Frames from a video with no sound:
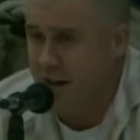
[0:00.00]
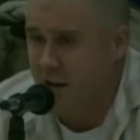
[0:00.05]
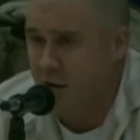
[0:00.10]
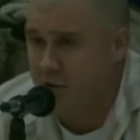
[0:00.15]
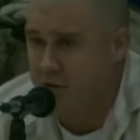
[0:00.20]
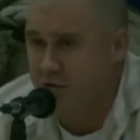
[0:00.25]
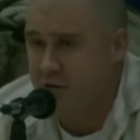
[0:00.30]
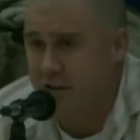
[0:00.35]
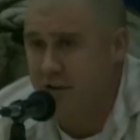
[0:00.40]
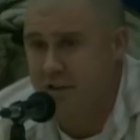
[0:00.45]

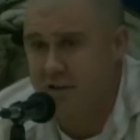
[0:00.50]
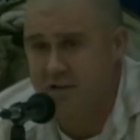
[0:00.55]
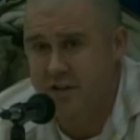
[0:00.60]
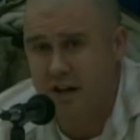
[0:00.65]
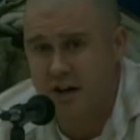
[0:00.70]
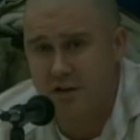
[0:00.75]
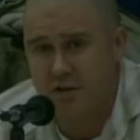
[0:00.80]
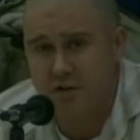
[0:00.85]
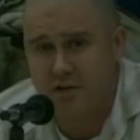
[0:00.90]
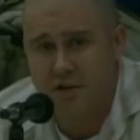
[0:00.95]
know that this
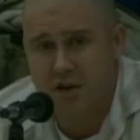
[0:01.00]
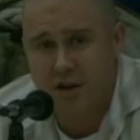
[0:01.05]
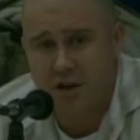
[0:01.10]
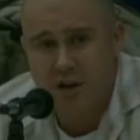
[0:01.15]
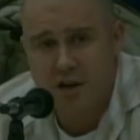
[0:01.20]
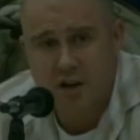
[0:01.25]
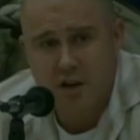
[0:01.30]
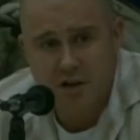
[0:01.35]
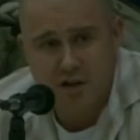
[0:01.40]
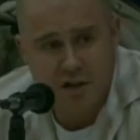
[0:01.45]
sounds
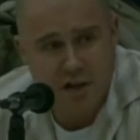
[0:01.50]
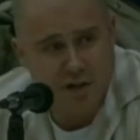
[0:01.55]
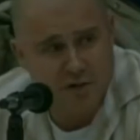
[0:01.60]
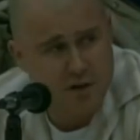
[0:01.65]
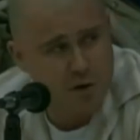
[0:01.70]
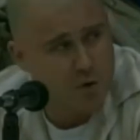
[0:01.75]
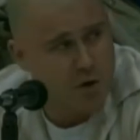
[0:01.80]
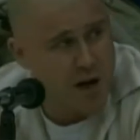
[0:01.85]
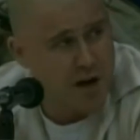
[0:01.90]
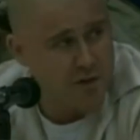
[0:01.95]

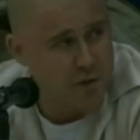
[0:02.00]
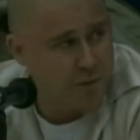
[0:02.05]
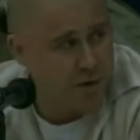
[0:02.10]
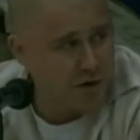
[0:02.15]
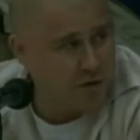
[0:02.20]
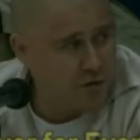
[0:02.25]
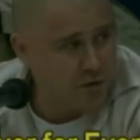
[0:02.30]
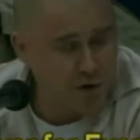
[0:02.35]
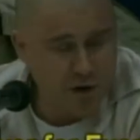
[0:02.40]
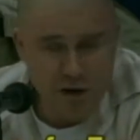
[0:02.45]
cheesy or whatever,
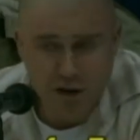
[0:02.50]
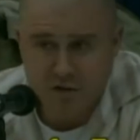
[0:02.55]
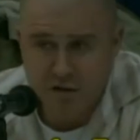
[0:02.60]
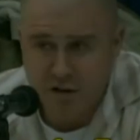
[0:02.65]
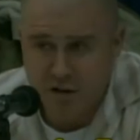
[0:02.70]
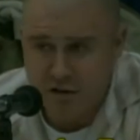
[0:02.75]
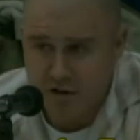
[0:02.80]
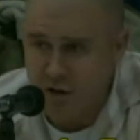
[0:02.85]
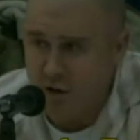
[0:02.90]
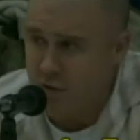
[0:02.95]
but it was really
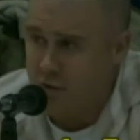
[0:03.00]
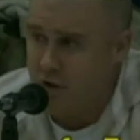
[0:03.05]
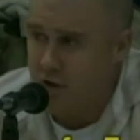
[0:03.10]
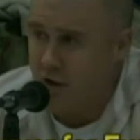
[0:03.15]
easy to do in a